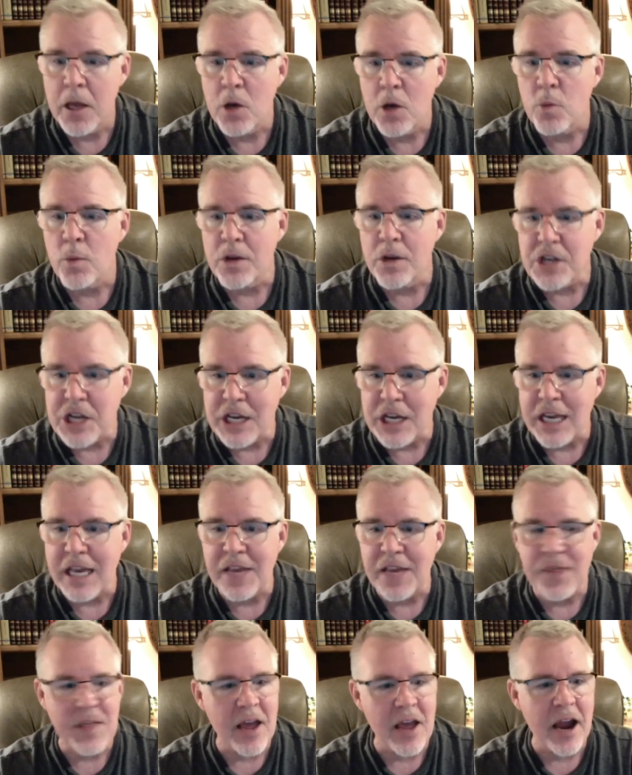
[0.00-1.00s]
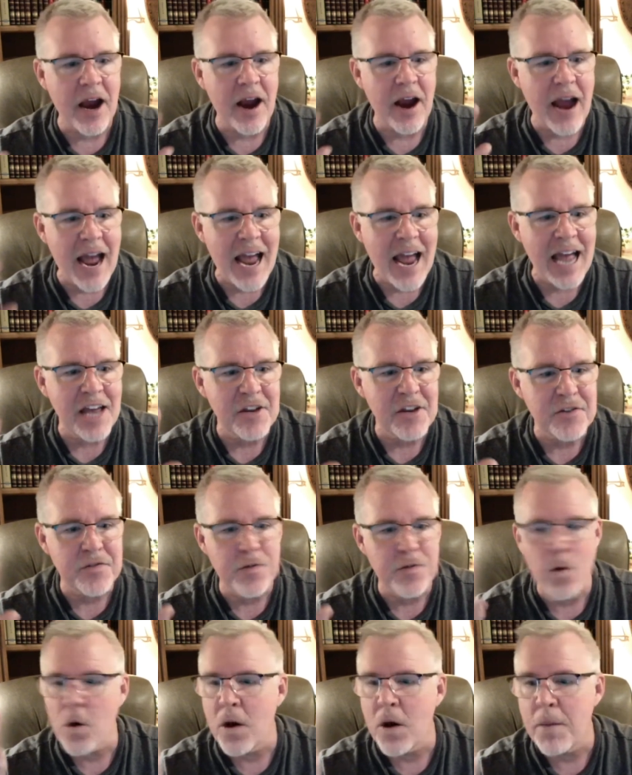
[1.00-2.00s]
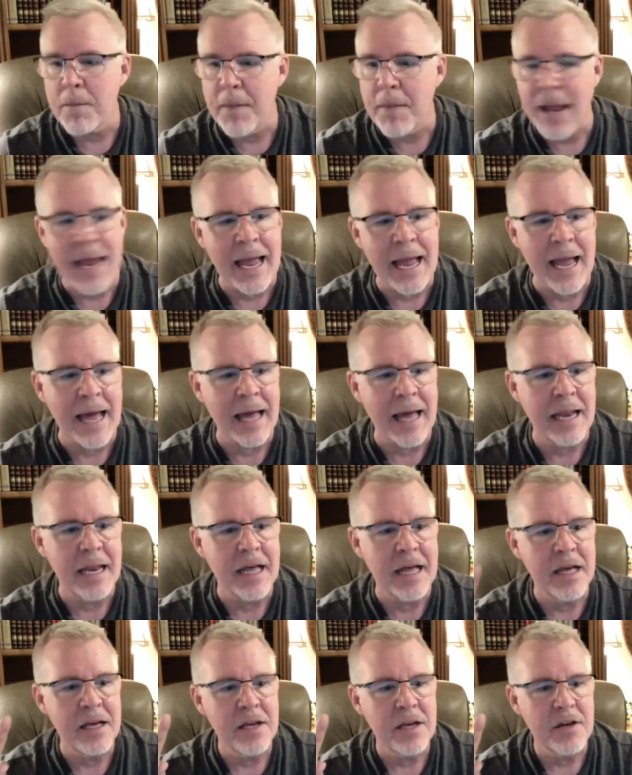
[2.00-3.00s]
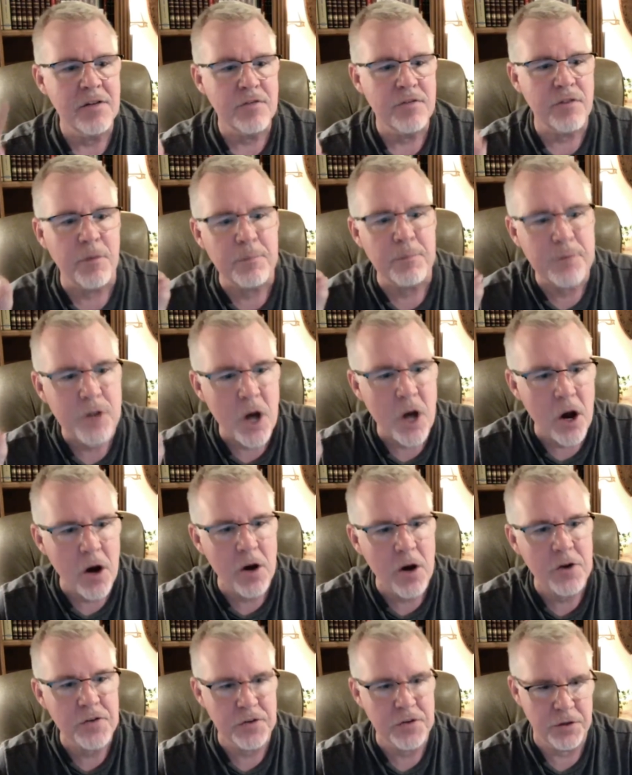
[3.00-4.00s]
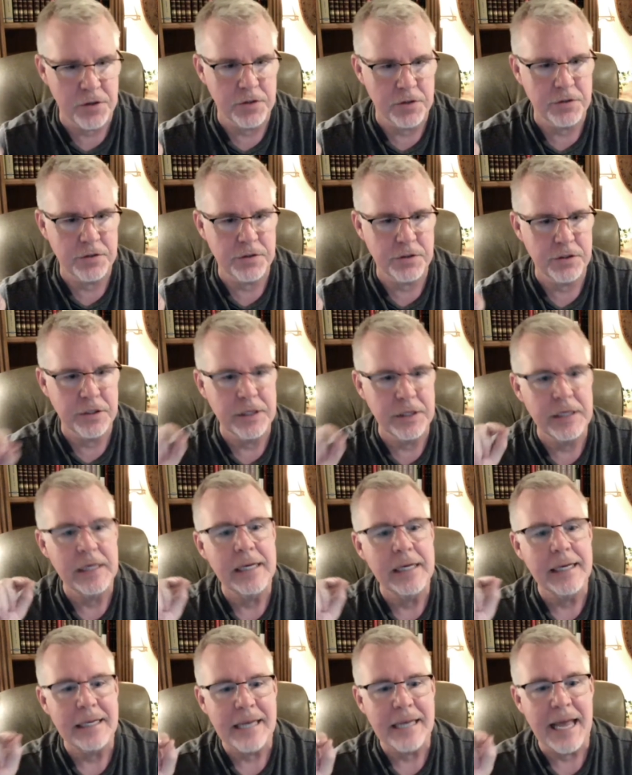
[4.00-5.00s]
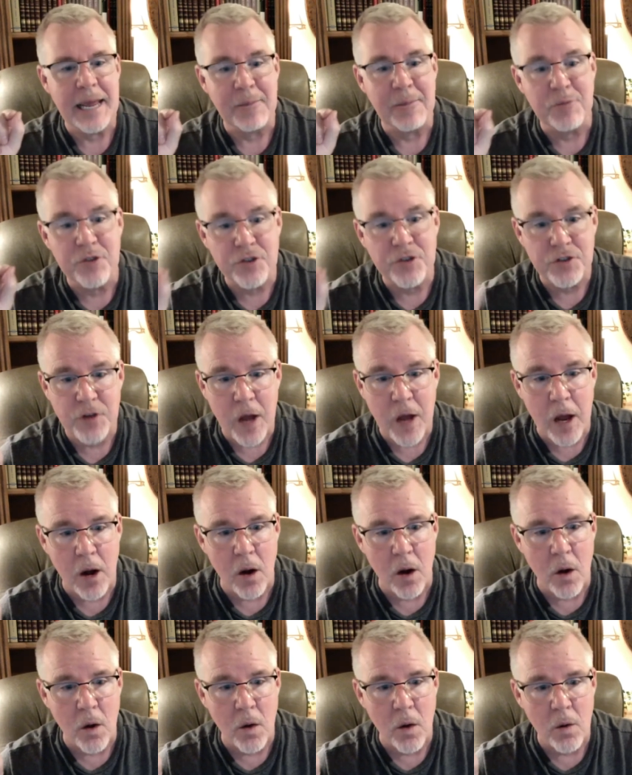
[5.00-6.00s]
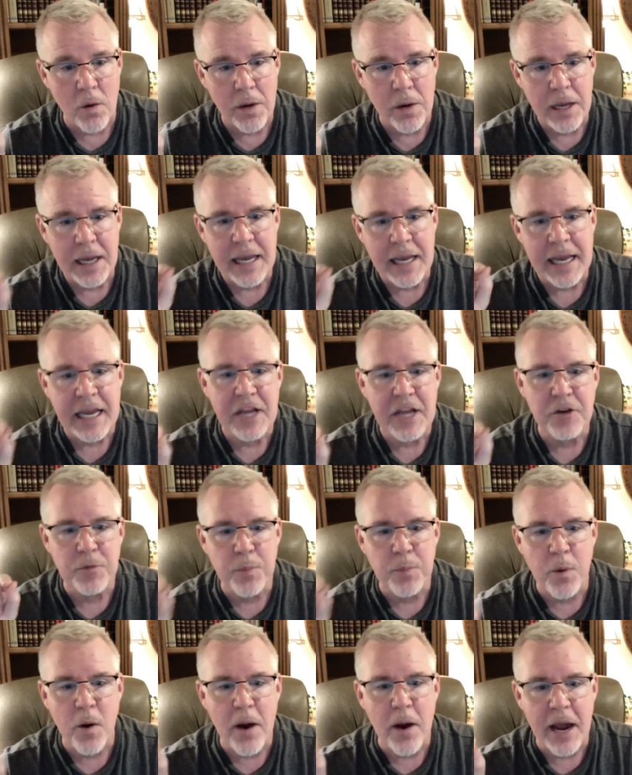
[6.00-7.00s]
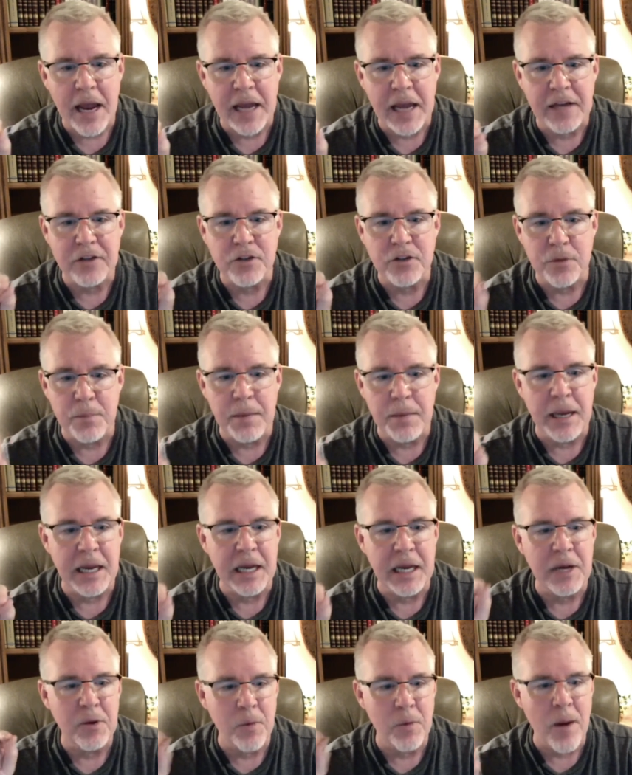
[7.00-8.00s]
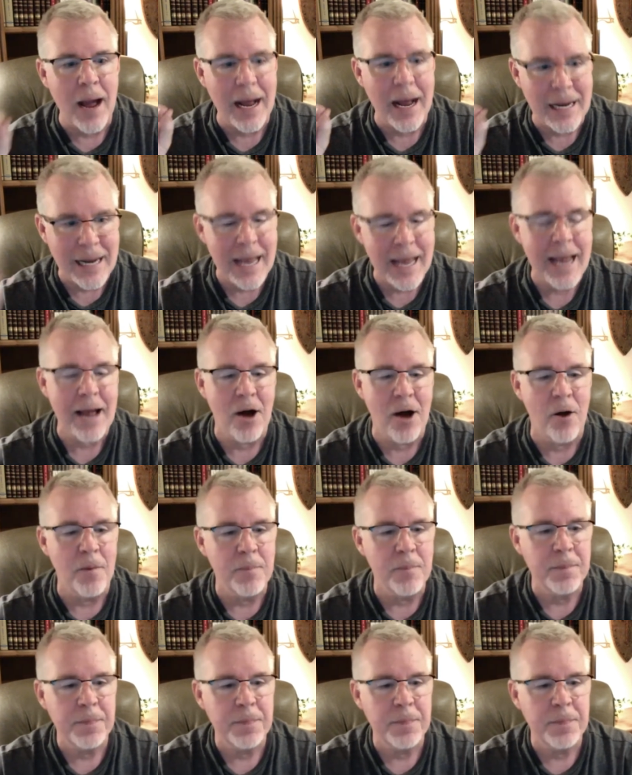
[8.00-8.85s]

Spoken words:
When you get there, ask for a man from Tarsus named Saul. He is praying to me right now.